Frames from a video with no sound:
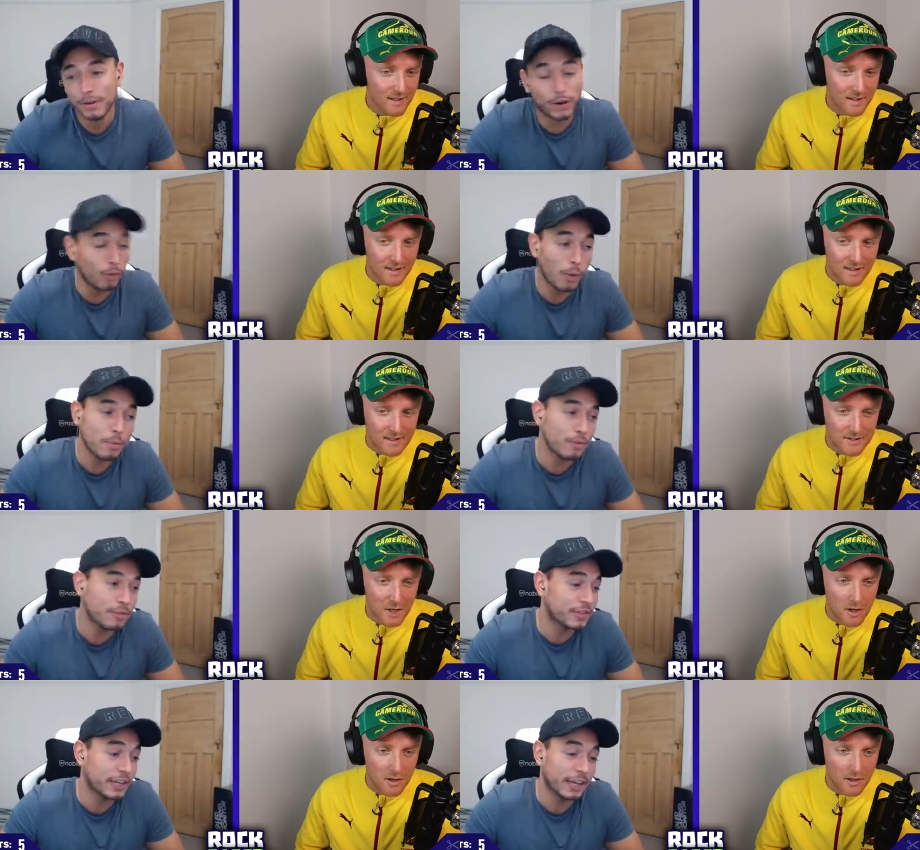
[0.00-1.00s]
Speaker 1: We've got one more
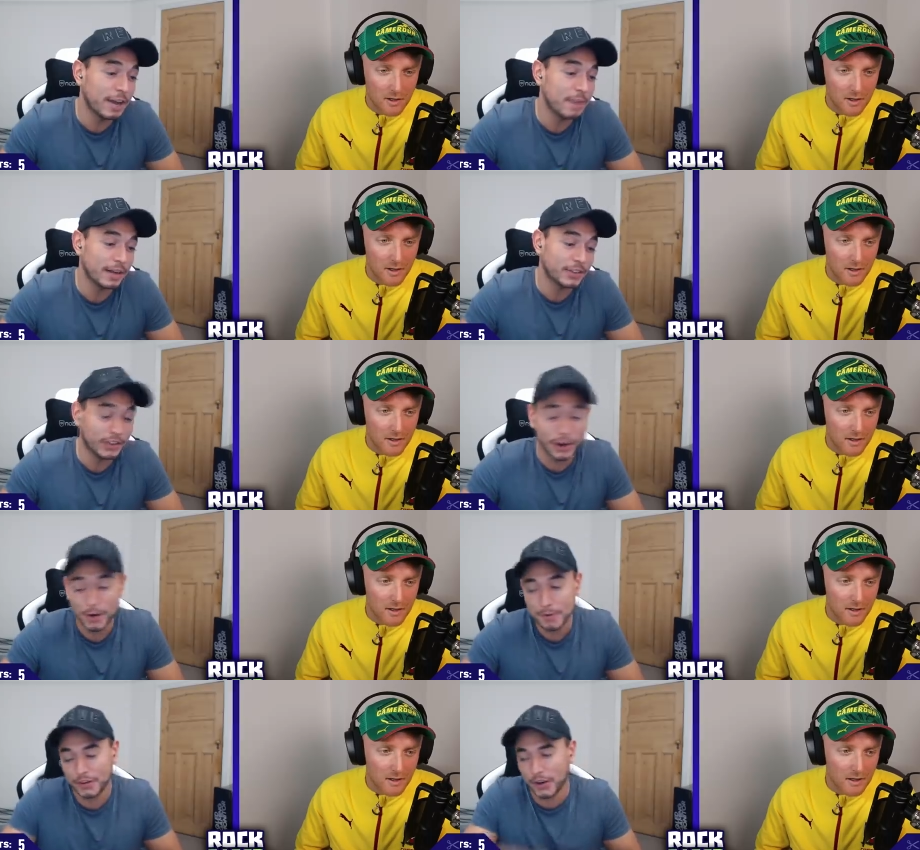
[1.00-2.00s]
fifteen K so, pack to
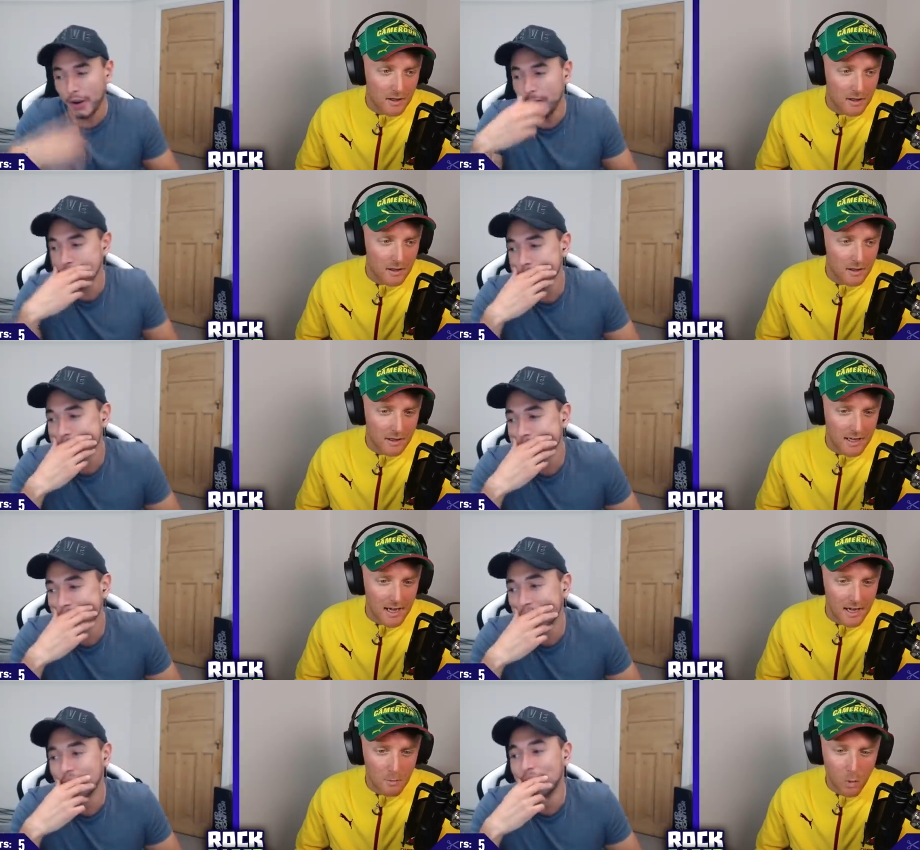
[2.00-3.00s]
go. To go.
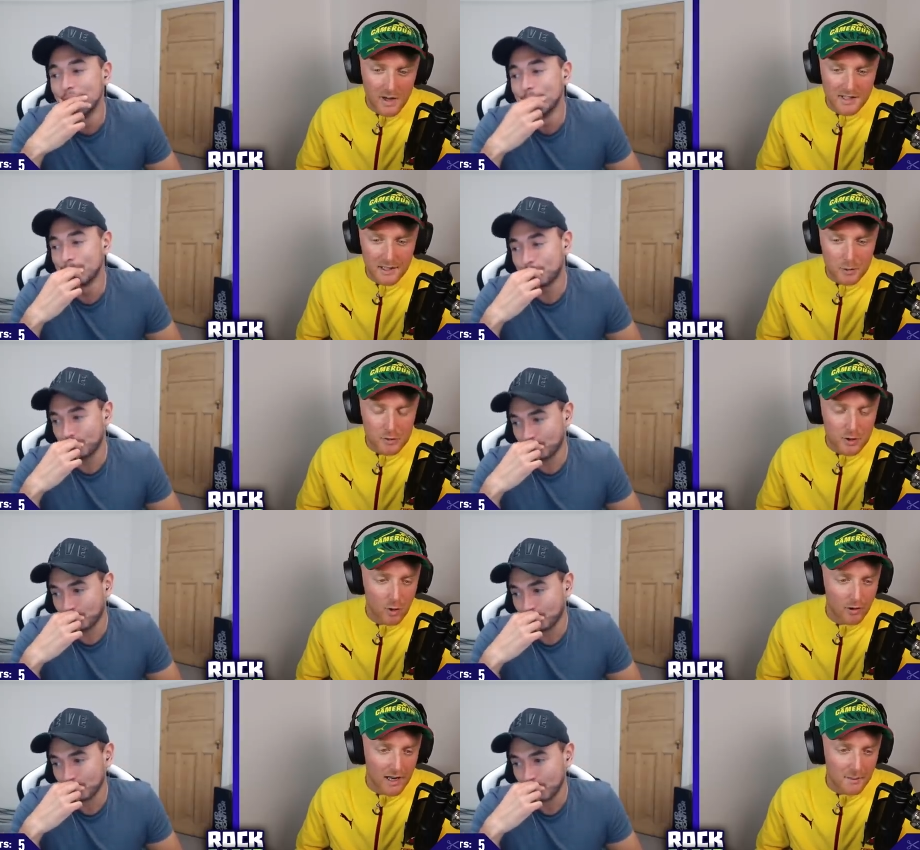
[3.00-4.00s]
Uh, and what is the actual
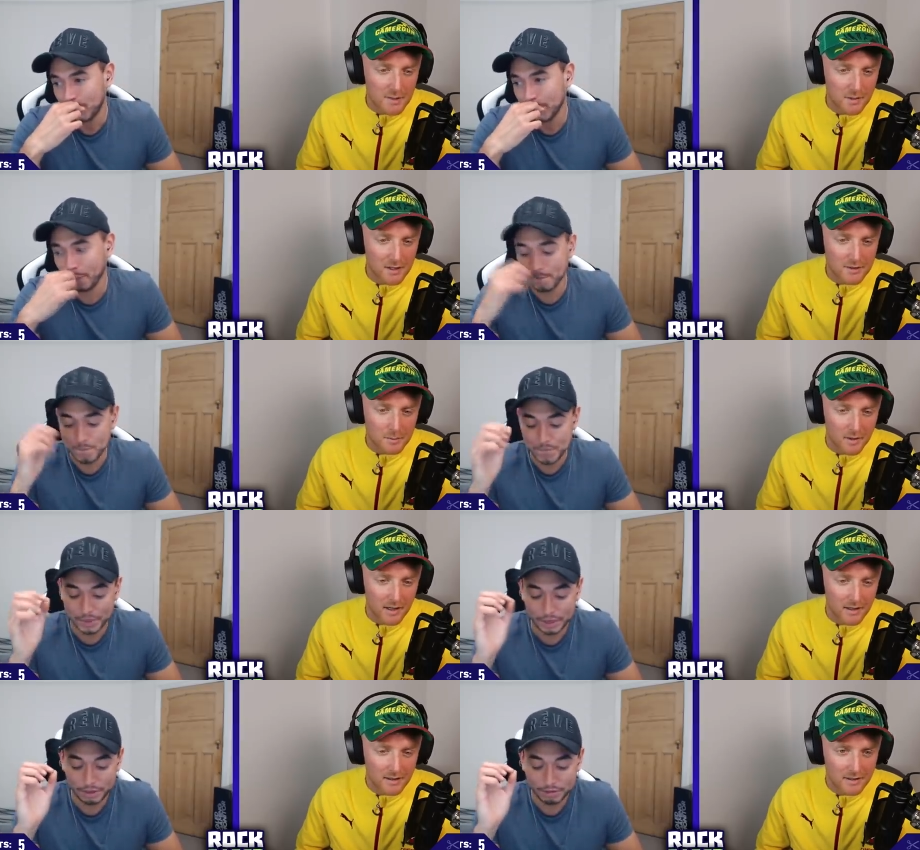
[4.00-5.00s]
score there? How much am I losing
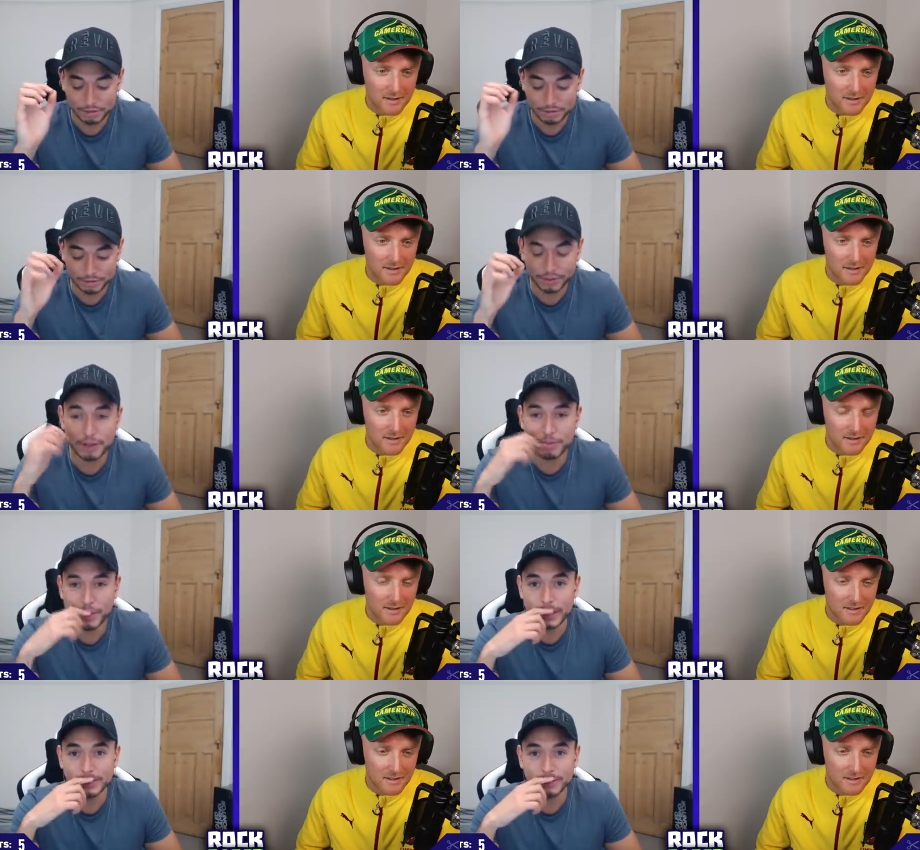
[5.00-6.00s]
by? Five
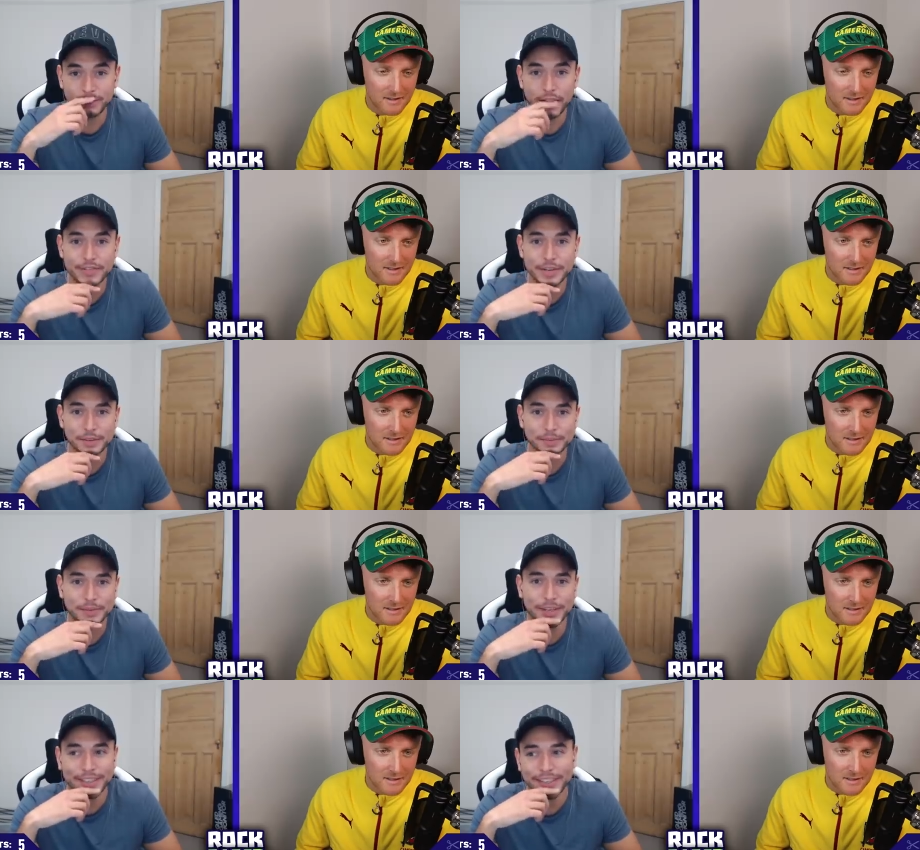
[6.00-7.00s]
points. It's five nil.
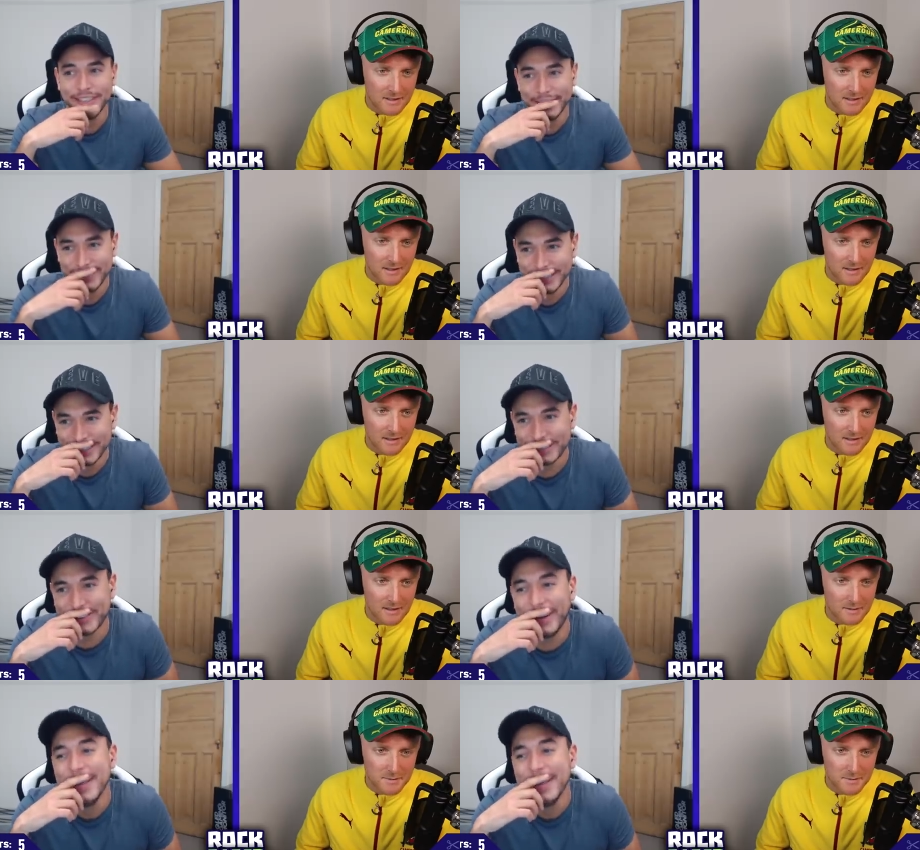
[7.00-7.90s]
It's like,